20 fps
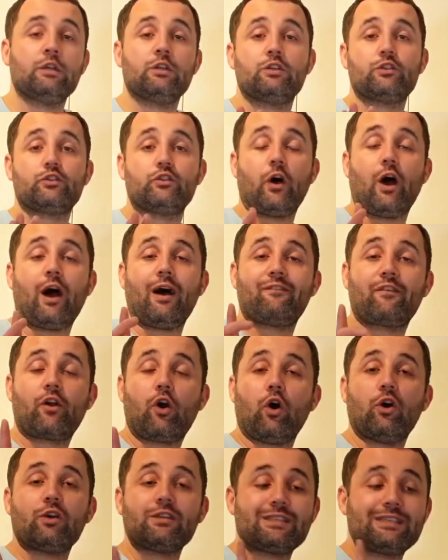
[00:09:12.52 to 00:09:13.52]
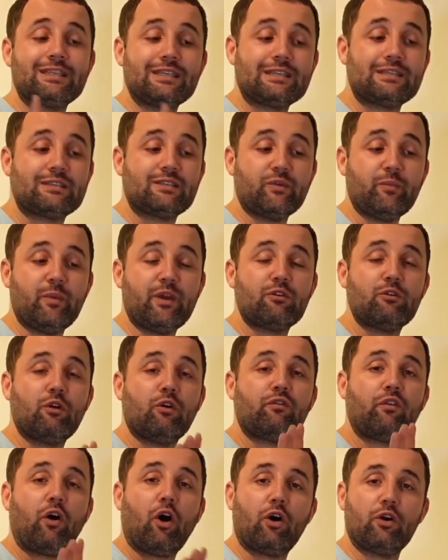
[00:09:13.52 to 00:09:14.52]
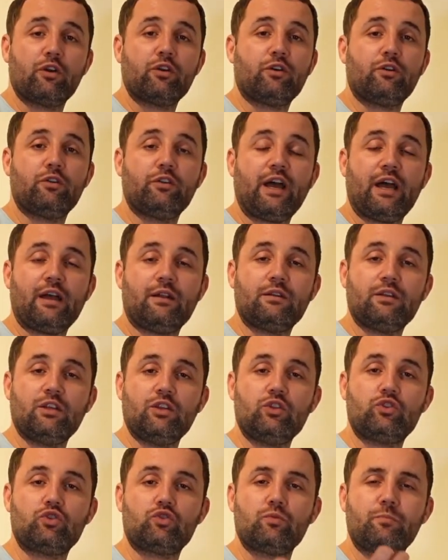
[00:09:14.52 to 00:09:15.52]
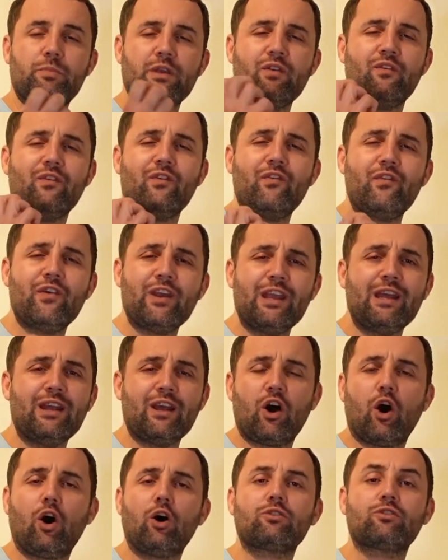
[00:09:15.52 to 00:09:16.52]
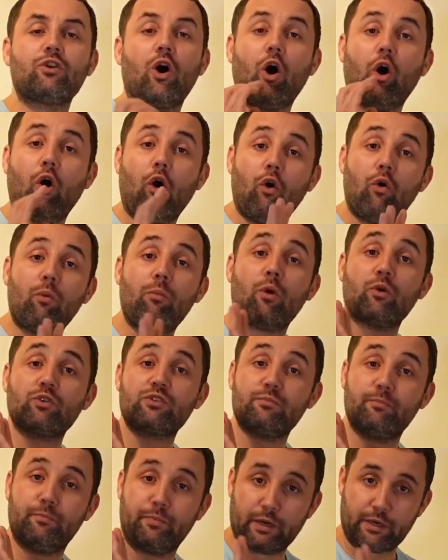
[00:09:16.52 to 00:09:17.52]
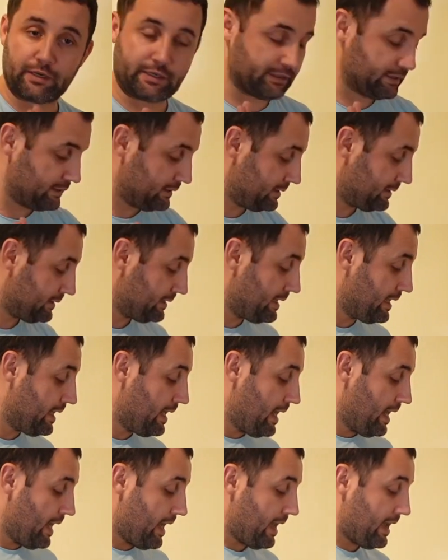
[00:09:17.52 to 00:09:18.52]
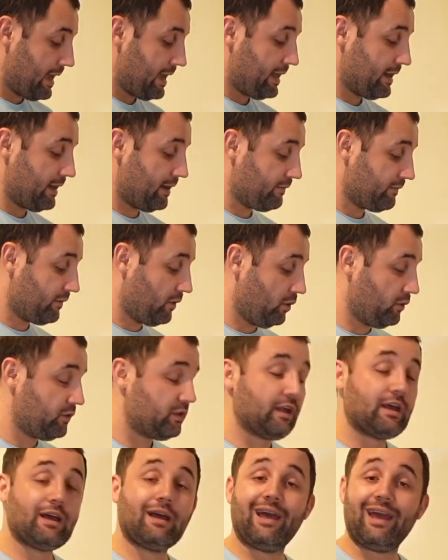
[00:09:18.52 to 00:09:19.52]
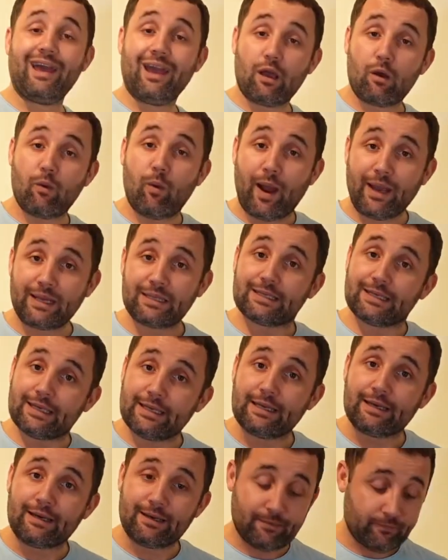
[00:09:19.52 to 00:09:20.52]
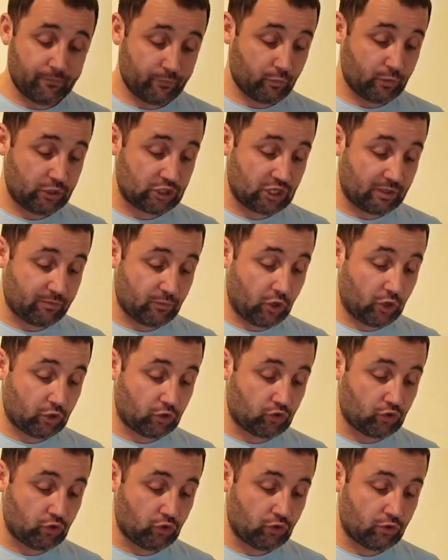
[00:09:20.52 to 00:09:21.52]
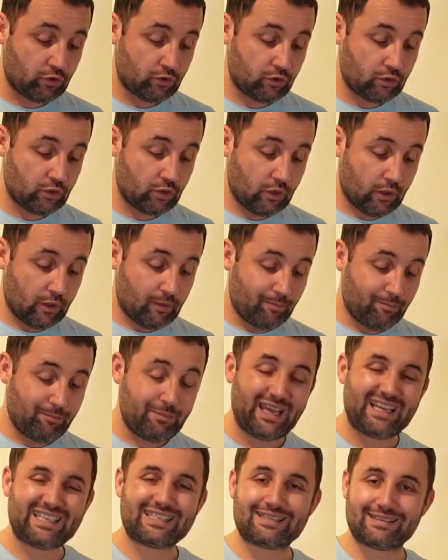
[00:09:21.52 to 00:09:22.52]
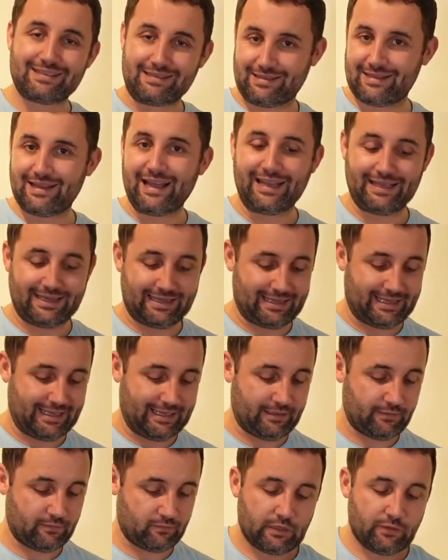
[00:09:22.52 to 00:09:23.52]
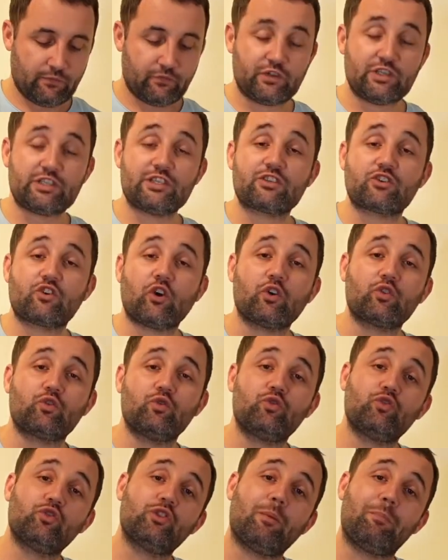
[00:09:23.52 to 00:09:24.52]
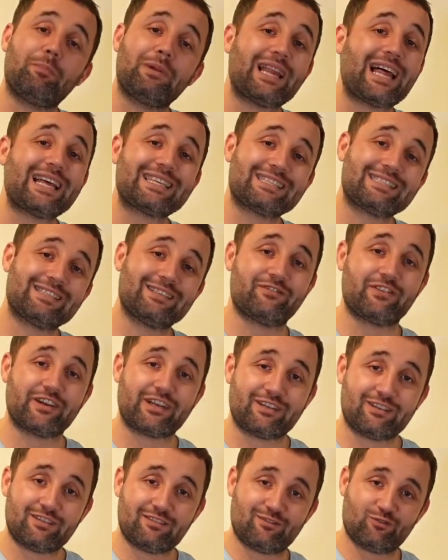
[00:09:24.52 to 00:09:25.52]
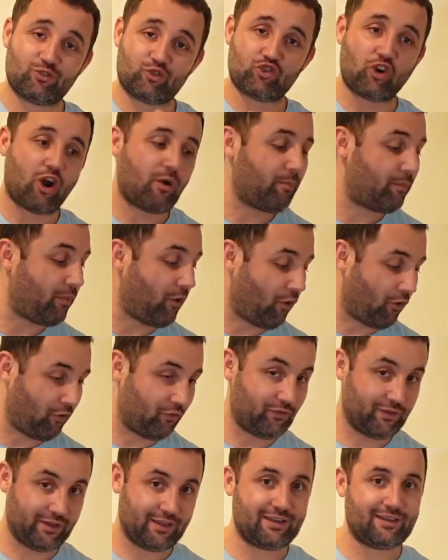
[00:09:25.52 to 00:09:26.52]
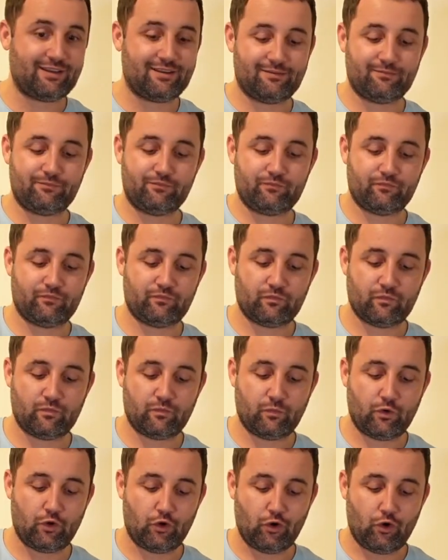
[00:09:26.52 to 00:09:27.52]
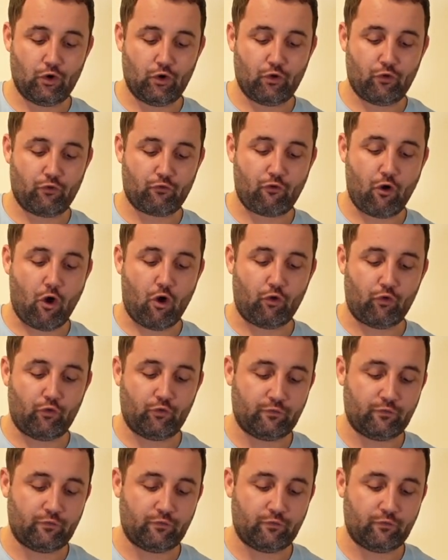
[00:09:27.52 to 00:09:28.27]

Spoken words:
So I've got 60 ml of oil that needs to be really hot, almost burnt. And I've got the egg white here, which I'm going to mix slightly. This is going to do the plastering job on the roll.